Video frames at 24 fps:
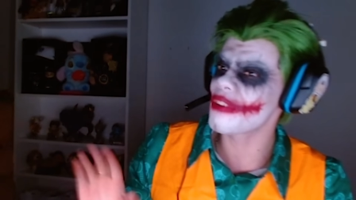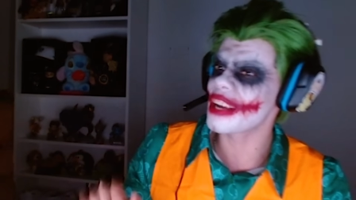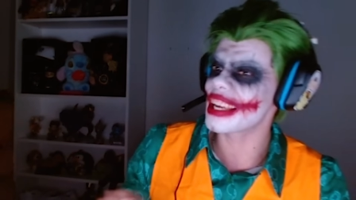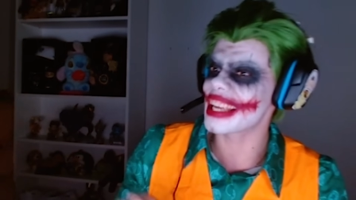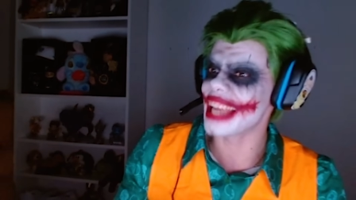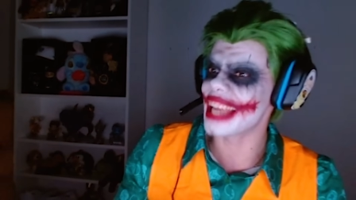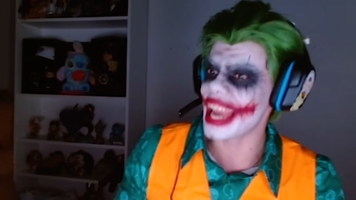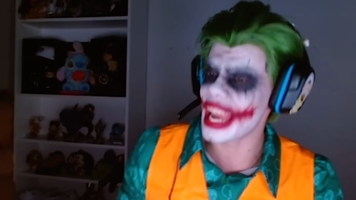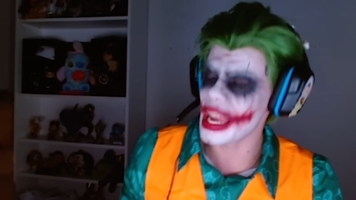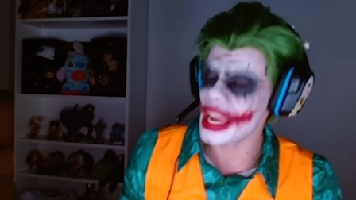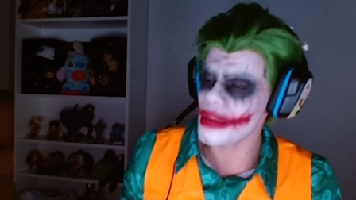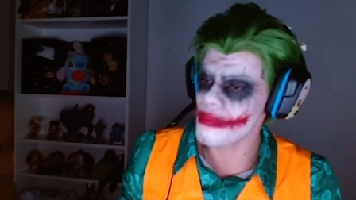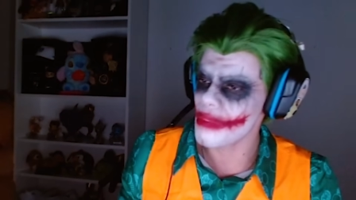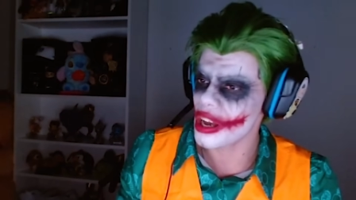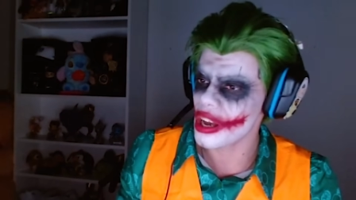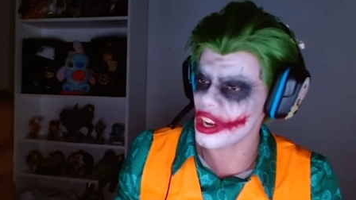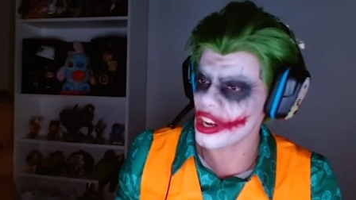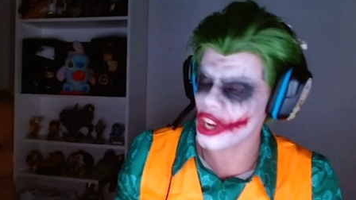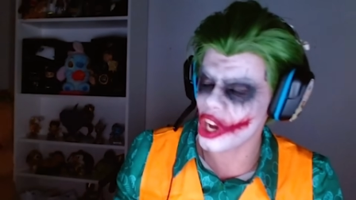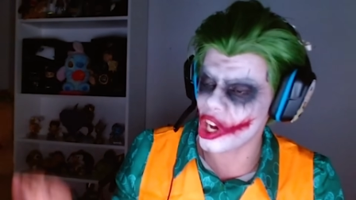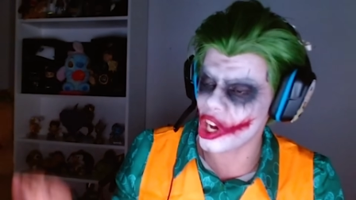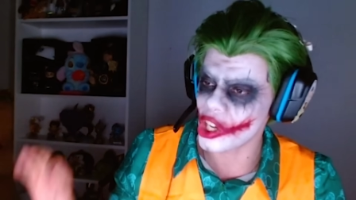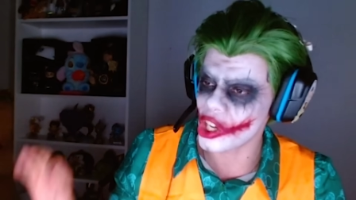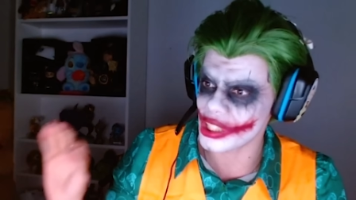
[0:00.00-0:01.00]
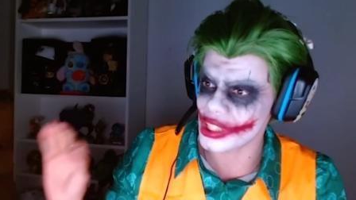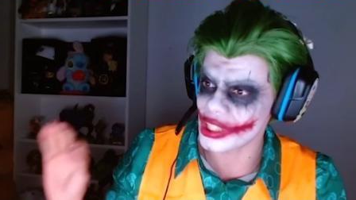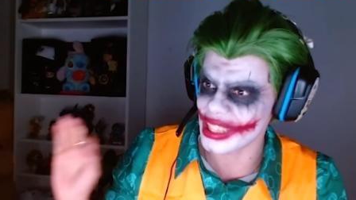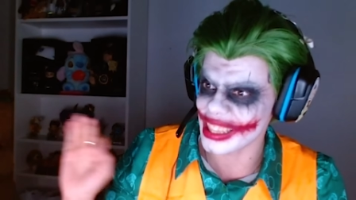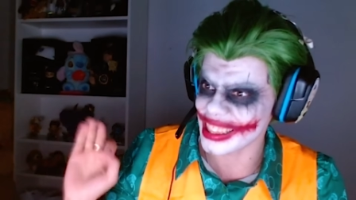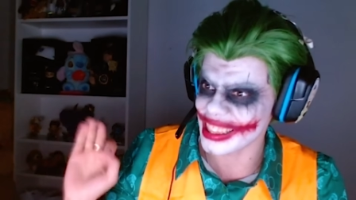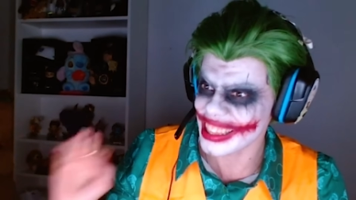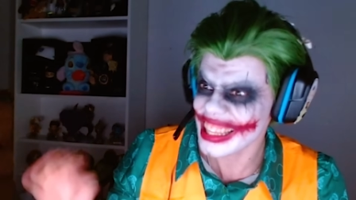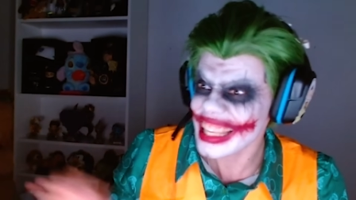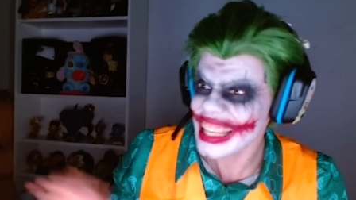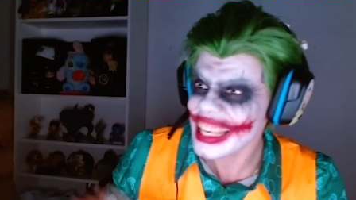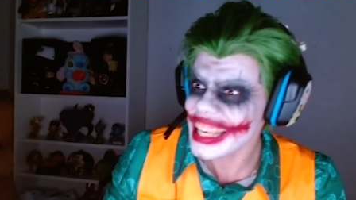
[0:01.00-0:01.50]
a game called
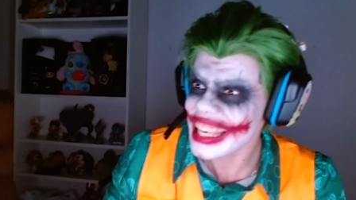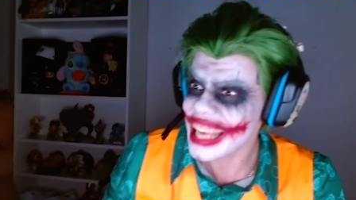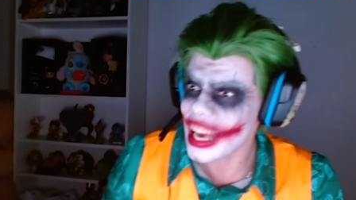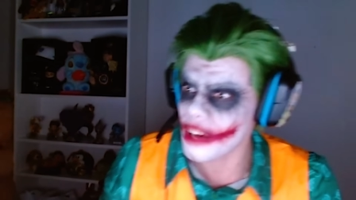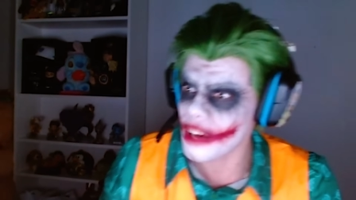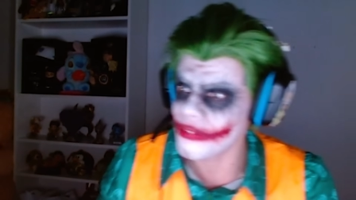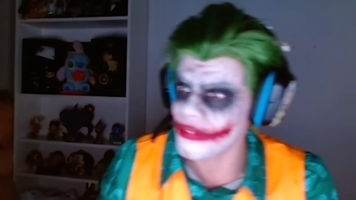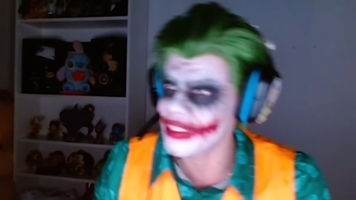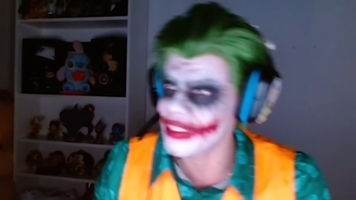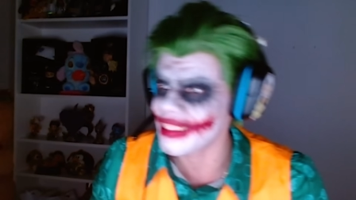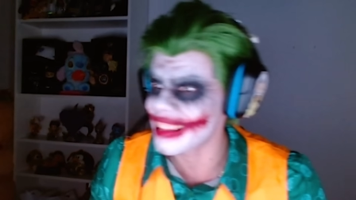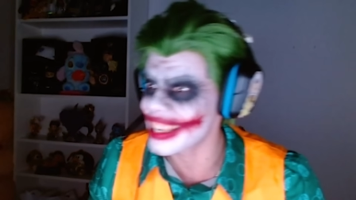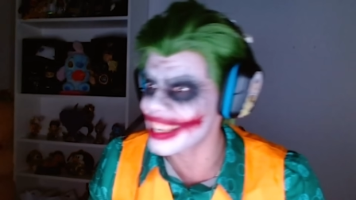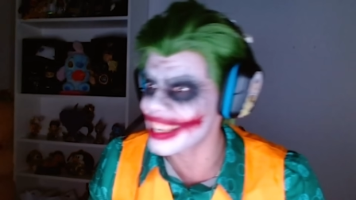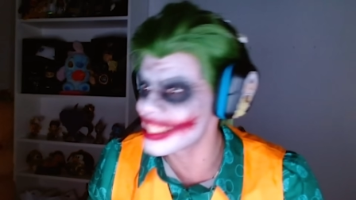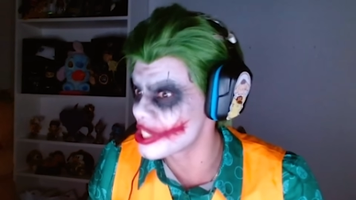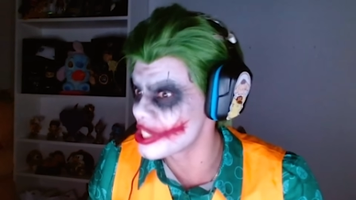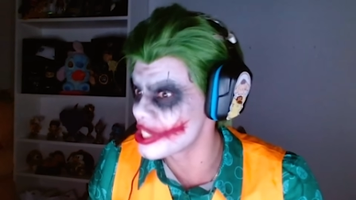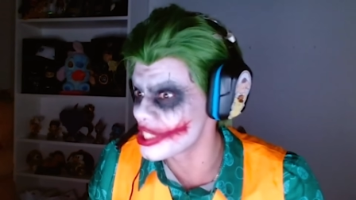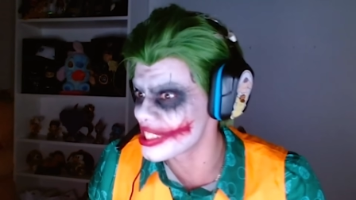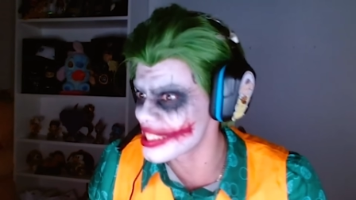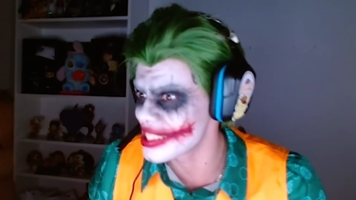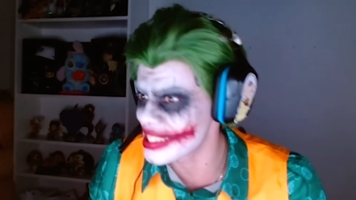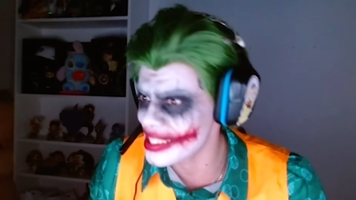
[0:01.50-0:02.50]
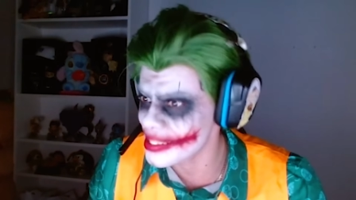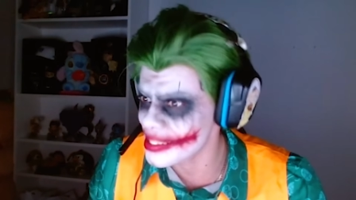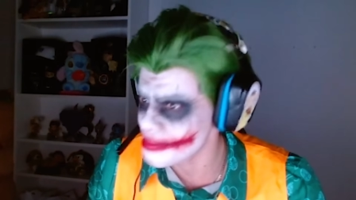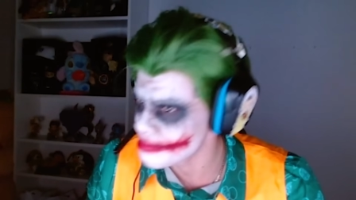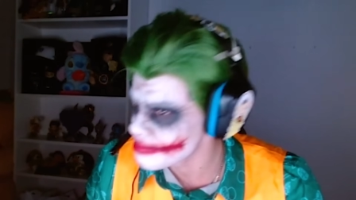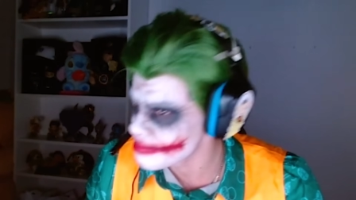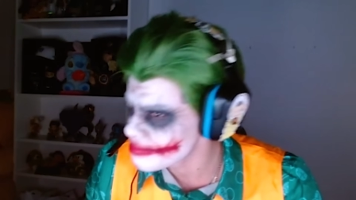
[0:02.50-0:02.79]
League of Legends?